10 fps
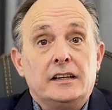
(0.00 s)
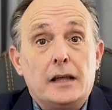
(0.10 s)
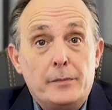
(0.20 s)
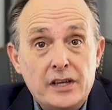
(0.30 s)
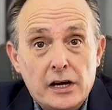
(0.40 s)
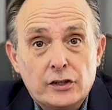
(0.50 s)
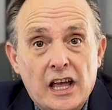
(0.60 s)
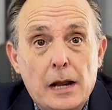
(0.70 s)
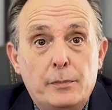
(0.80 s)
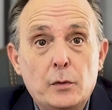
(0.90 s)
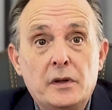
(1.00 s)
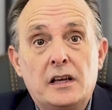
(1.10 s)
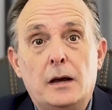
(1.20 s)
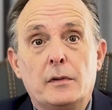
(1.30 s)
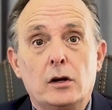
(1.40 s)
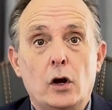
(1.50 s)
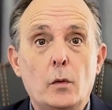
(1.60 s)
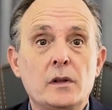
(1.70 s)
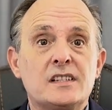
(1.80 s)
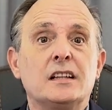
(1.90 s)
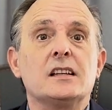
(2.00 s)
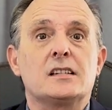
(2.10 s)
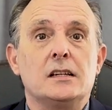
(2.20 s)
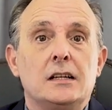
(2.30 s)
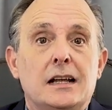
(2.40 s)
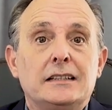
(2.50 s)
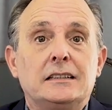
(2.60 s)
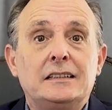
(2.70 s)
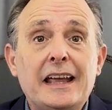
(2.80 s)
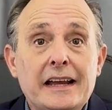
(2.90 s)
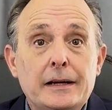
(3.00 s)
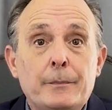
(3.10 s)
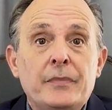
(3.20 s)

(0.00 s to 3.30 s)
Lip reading: And I'm here to help you become a global citizen and attain